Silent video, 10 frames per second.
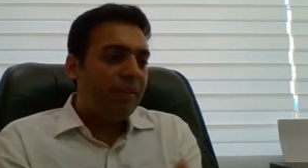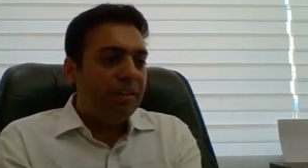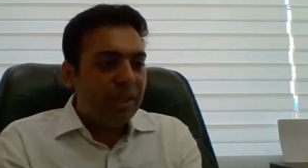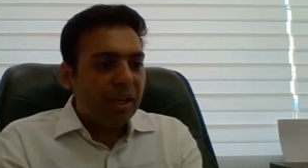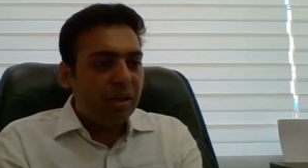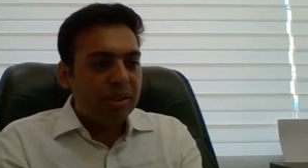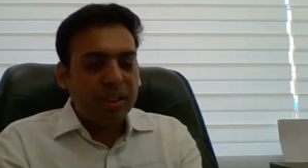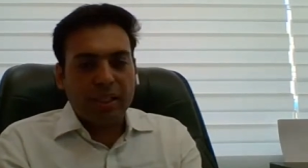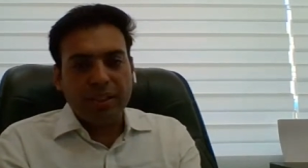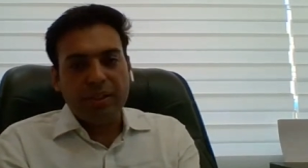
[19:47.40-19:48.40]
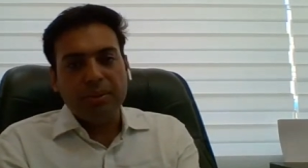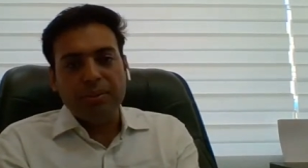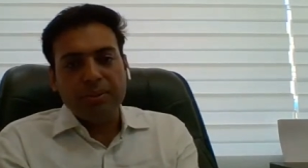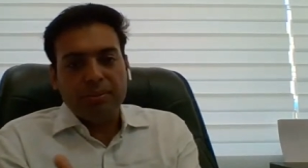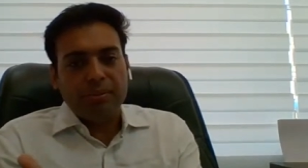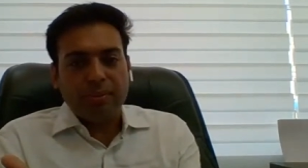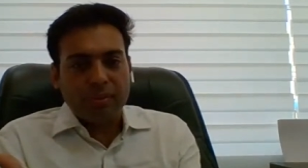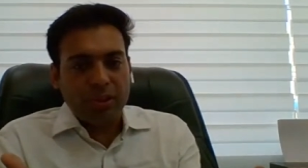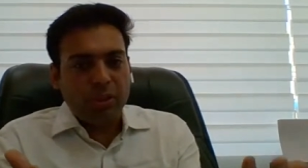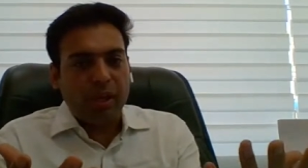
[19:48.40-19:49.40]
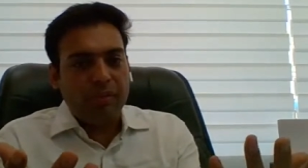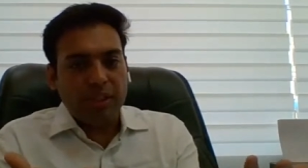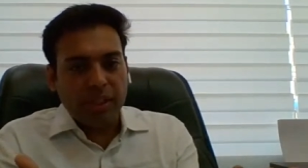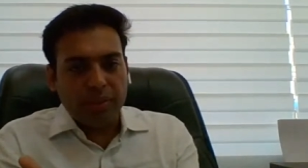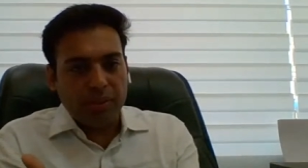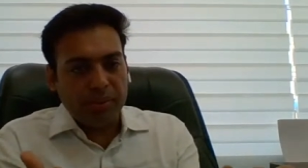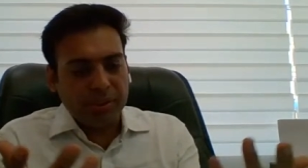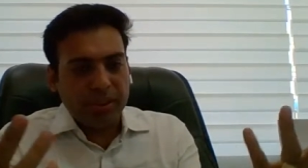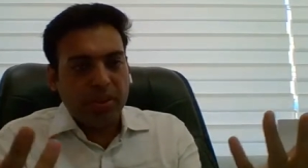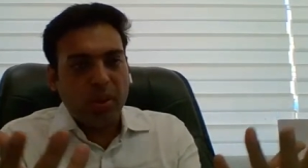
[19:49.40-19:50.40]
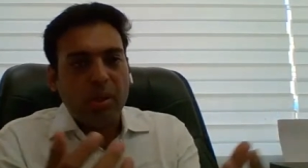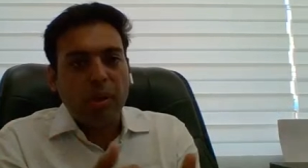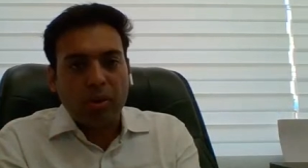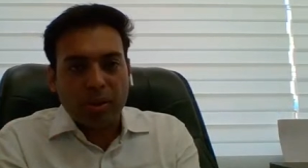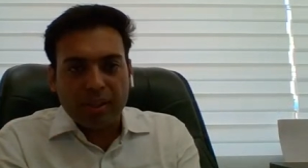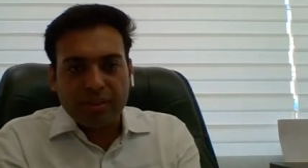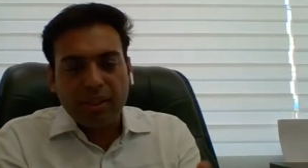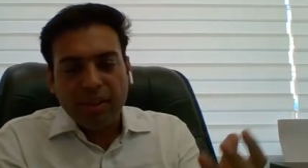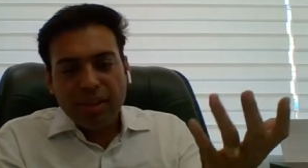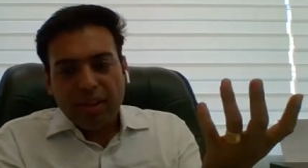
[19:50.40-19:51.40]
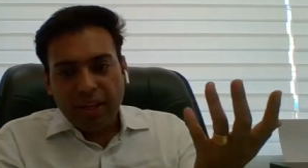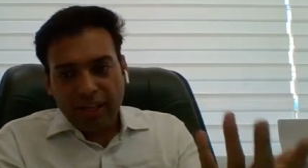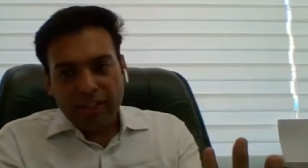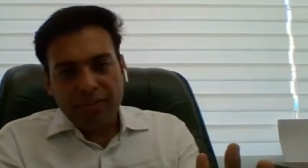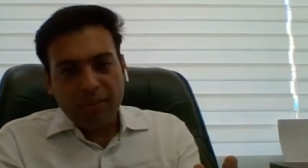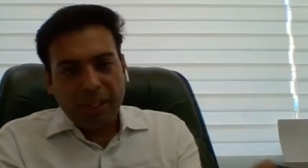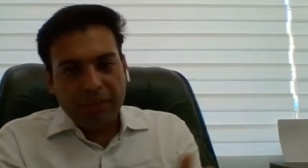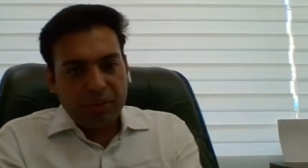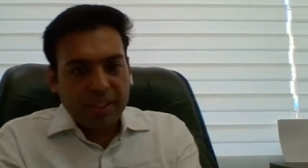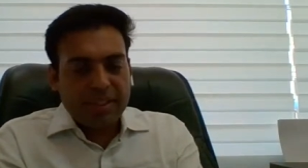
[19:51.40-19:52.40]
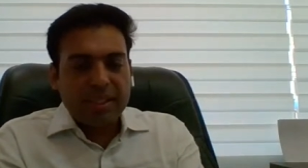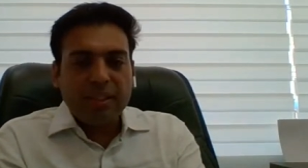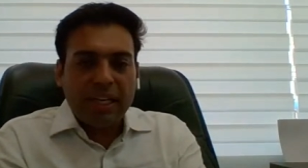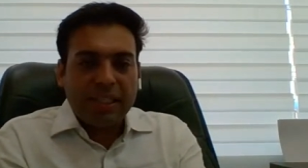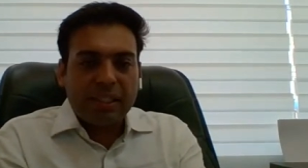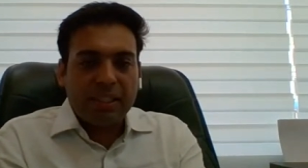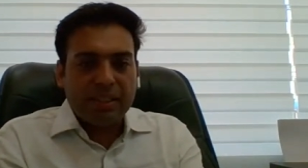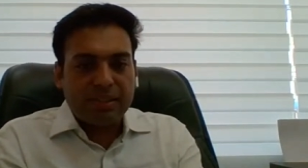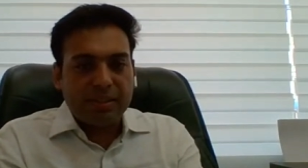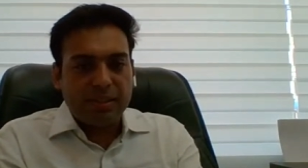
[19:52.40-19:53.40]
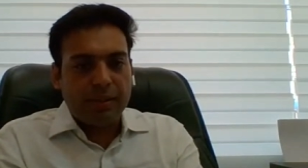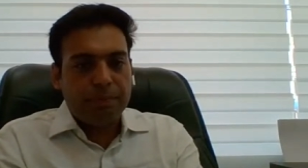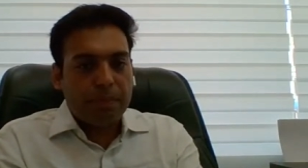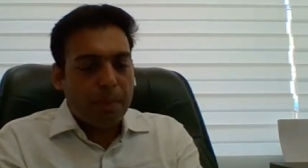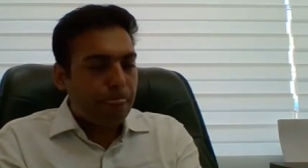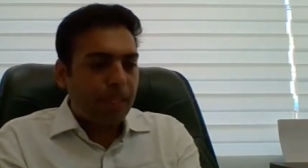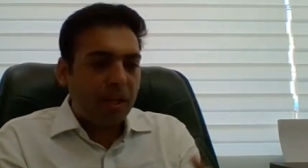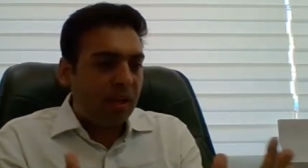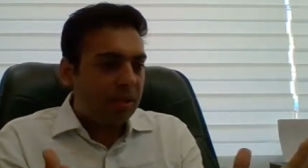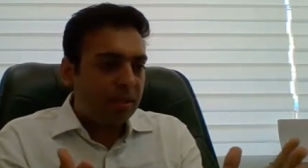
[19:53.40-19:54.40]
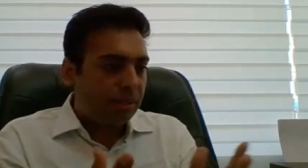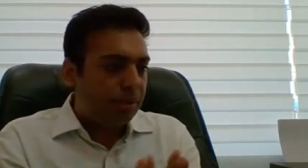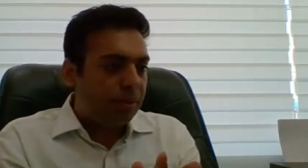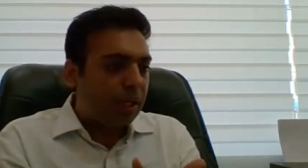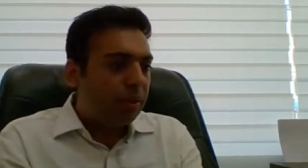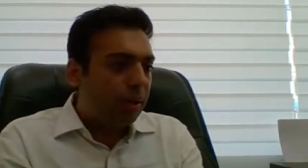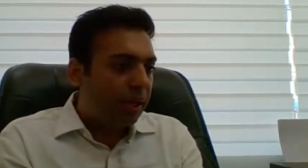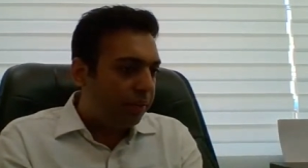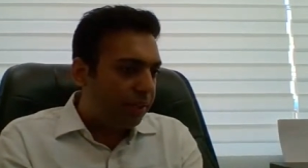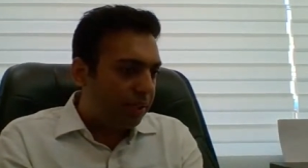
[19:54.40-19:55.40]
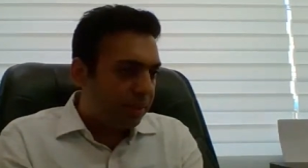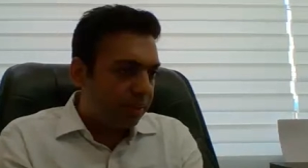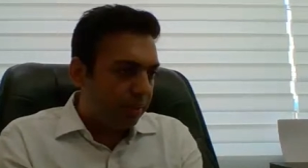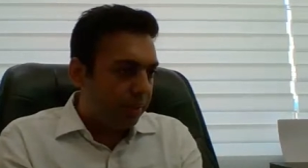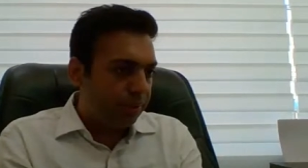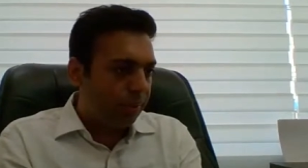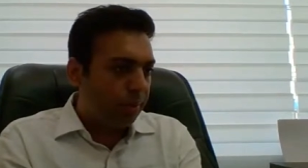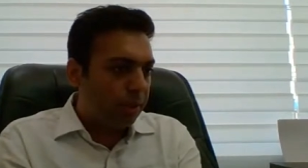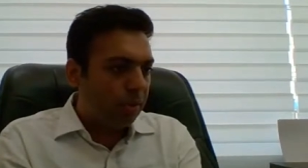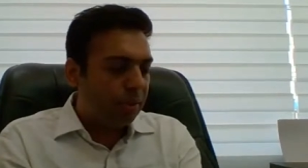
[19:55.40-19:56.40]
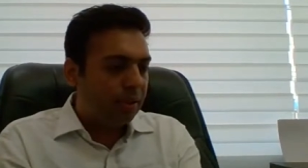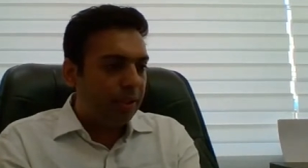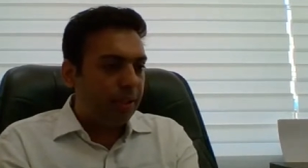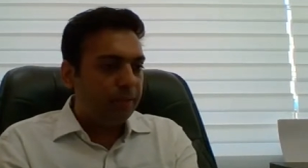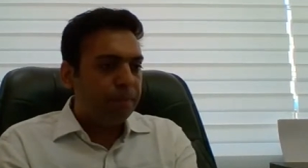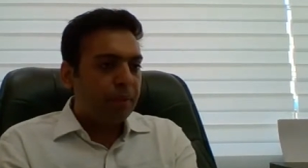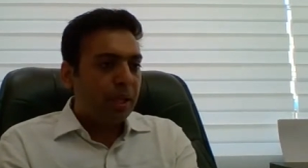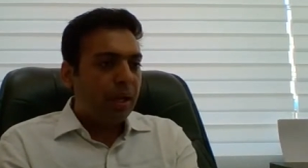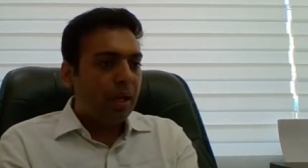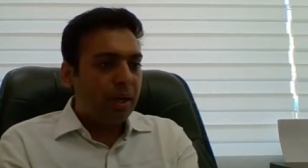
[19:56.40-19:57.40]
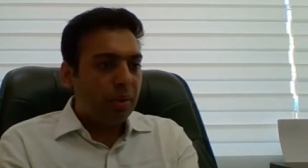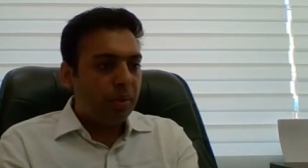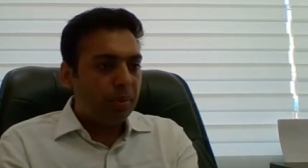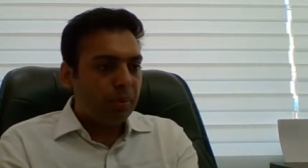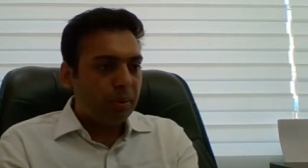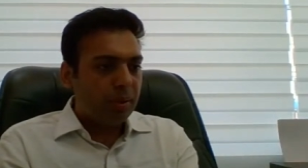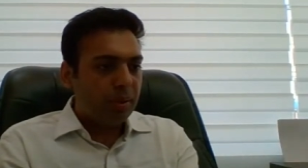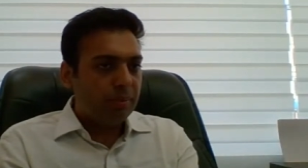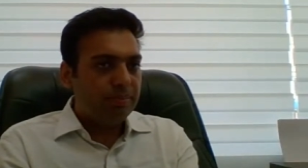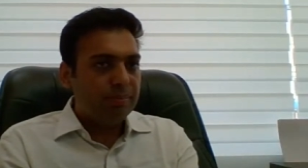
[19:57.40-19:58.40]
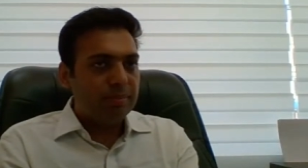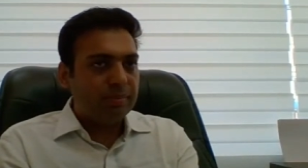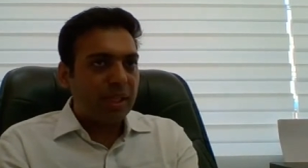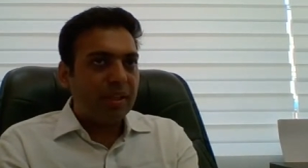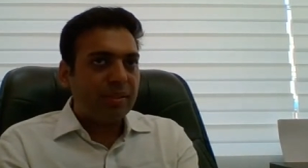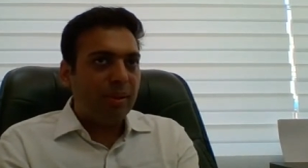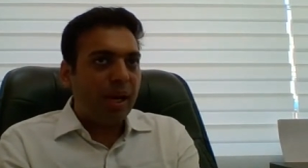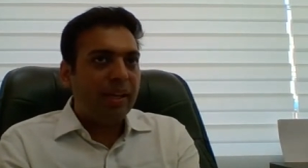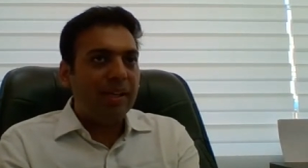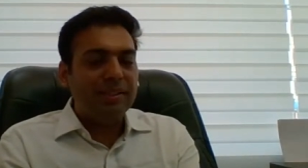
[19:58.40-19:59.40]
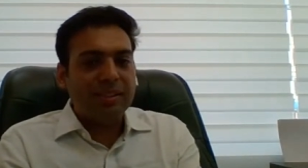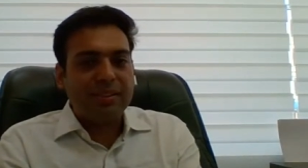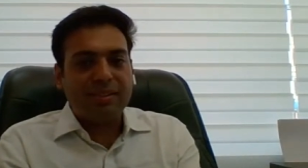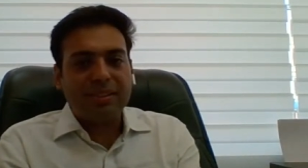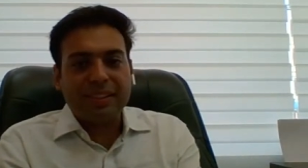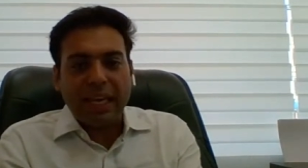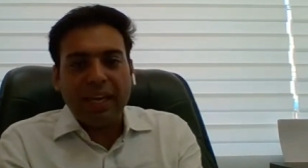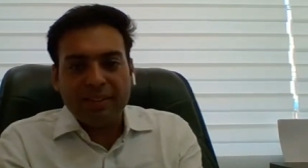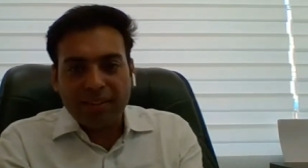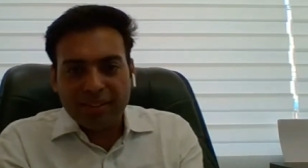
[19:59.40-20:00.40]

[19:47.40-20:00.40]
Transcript: When we are not charging you, you have nothing to lose. It's all about trust. And if you have trust in that case, uh, uh, so you can go ahead with us. So it's all about uh, how, uh, so I can just say